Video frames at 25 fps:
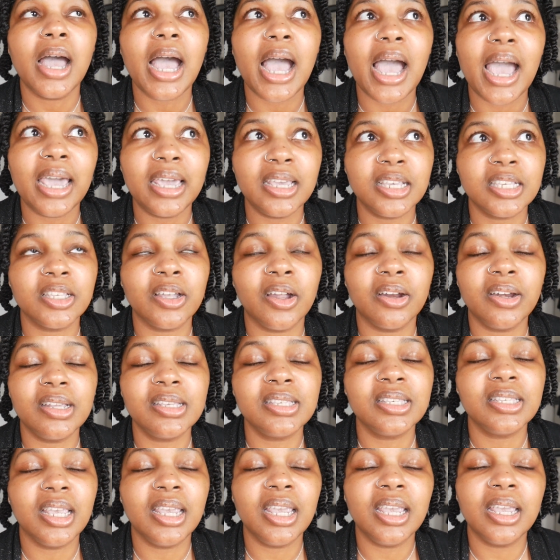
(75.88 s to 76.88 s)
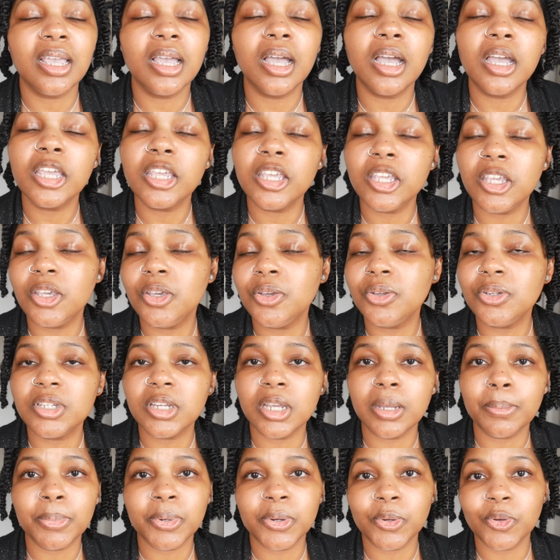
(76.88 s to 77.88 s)
I started seeing a huge
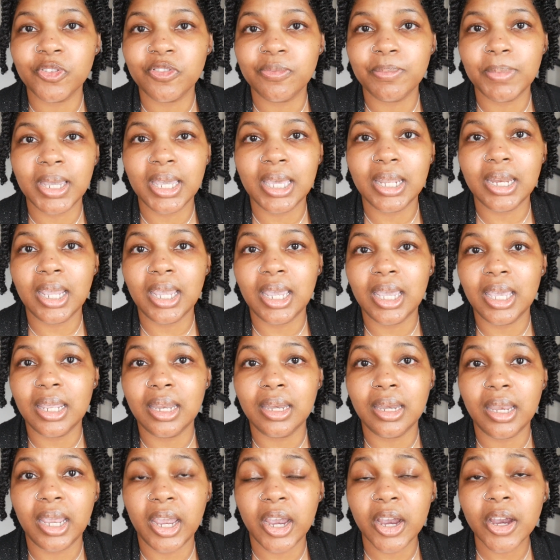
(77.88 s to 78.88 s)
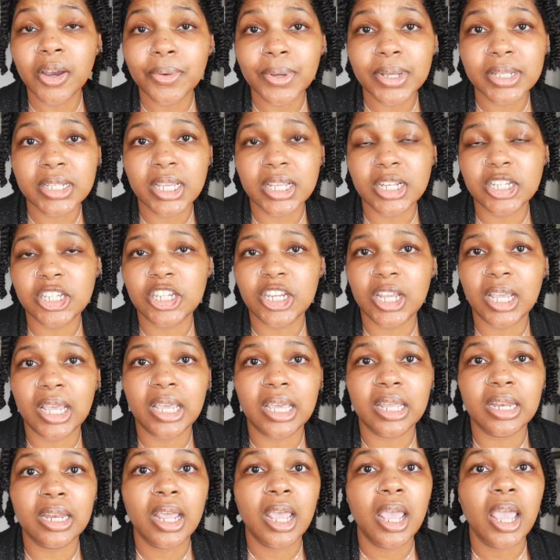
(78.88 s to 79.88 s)
improvement in hair
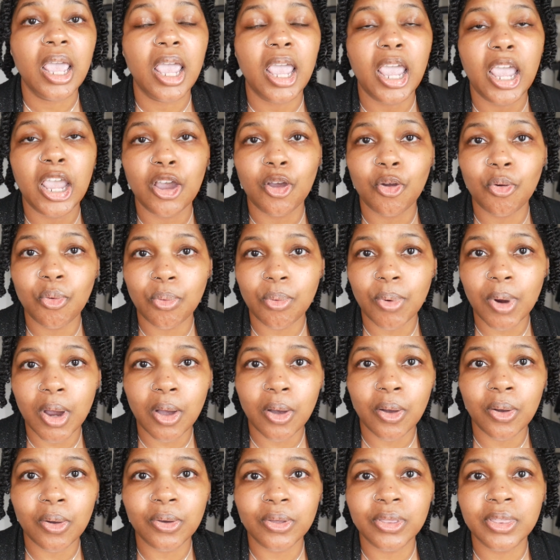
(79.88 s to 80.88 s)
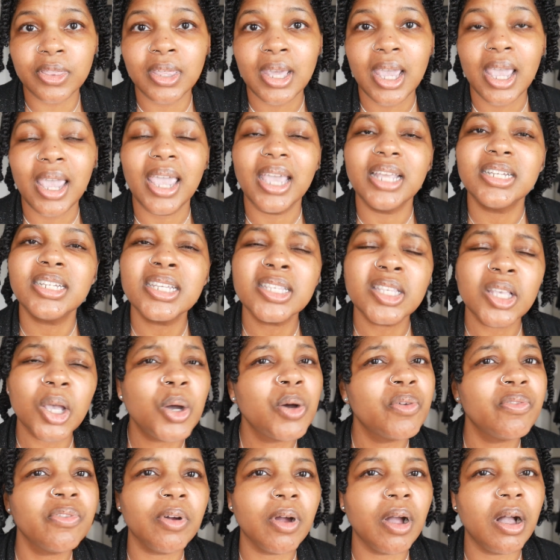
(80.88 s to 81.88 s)
retention and growth and just
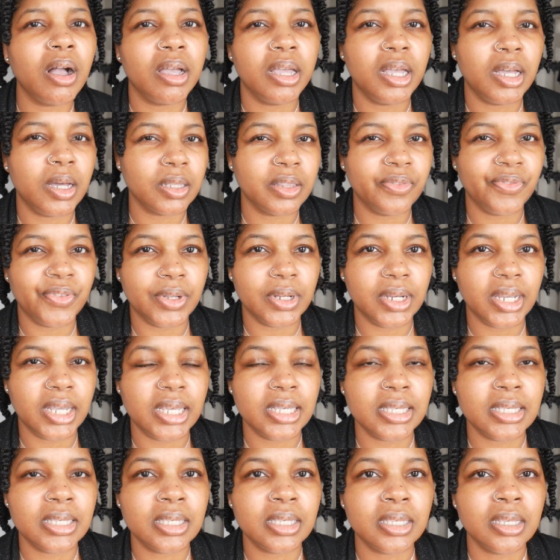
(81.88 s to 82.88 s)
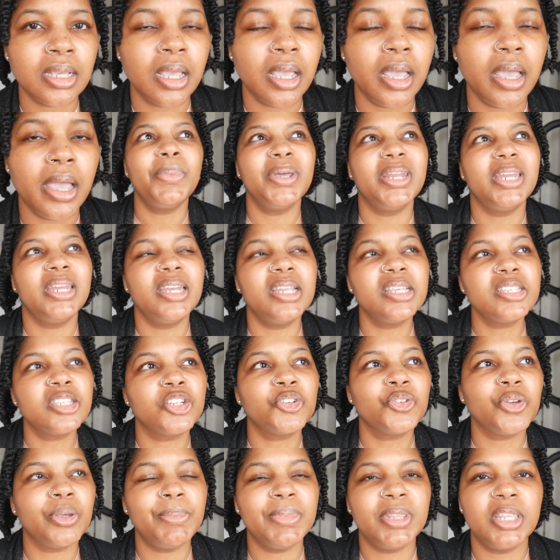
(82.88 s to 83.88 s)
overall healthfulness. But it is a
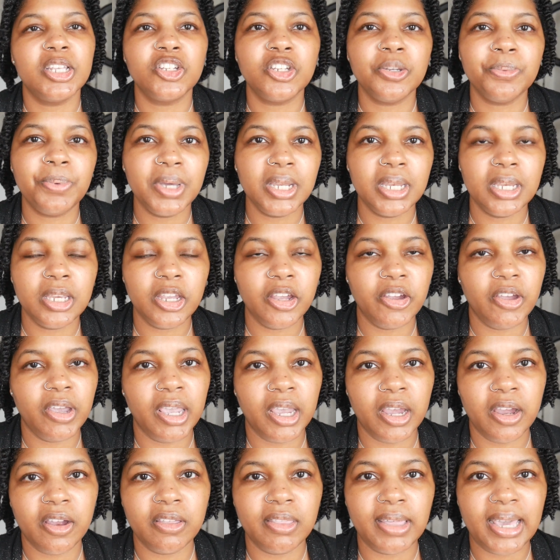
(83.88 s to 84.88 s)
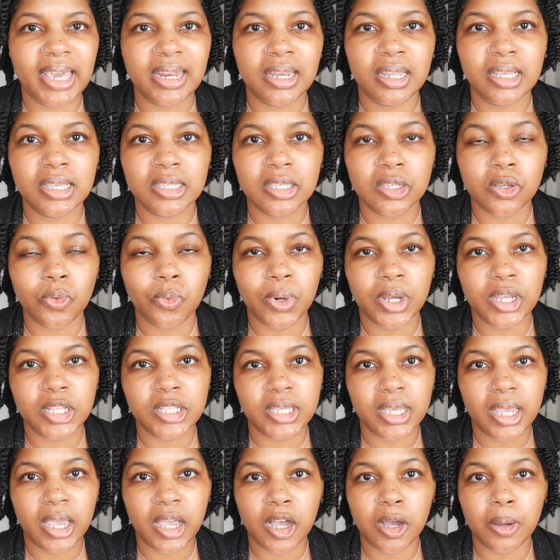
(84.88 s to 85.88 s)
treatment that you put in your hair that is going
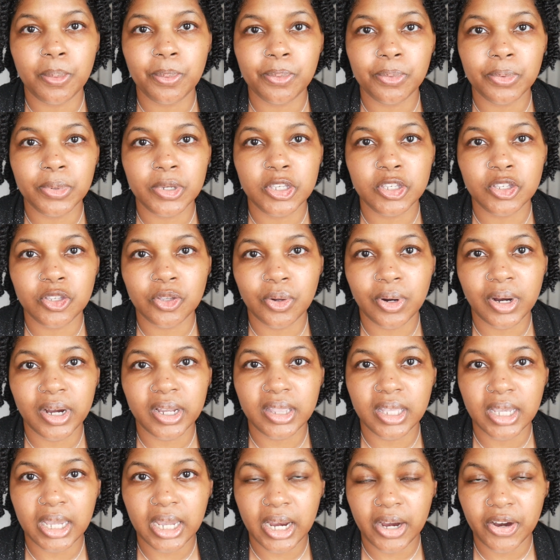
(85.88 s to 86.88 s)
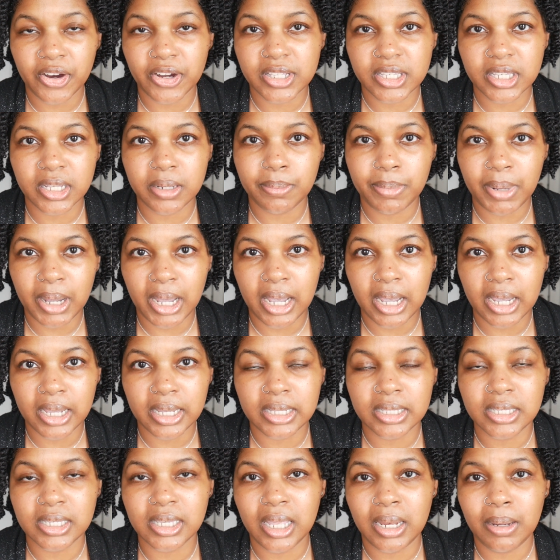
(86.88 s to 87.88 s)
to help restore the keratin
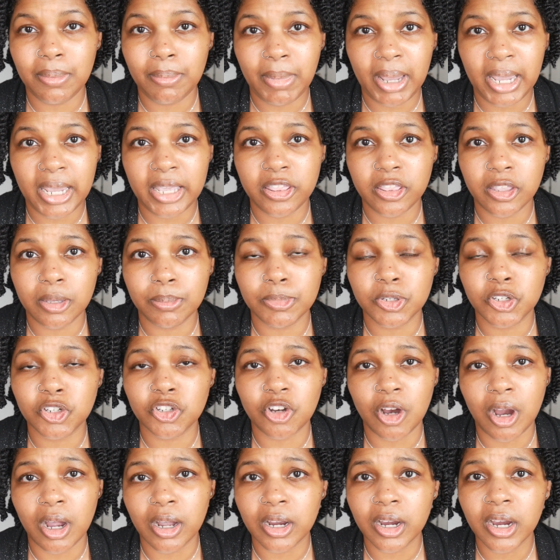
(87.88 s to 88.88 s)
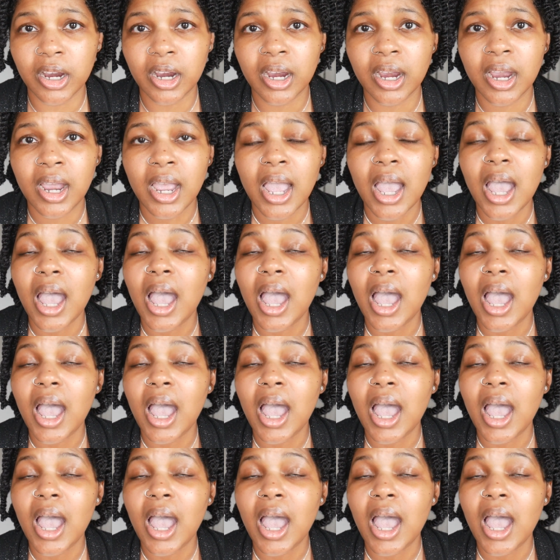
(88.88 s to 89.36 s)
bonds and make them stronger.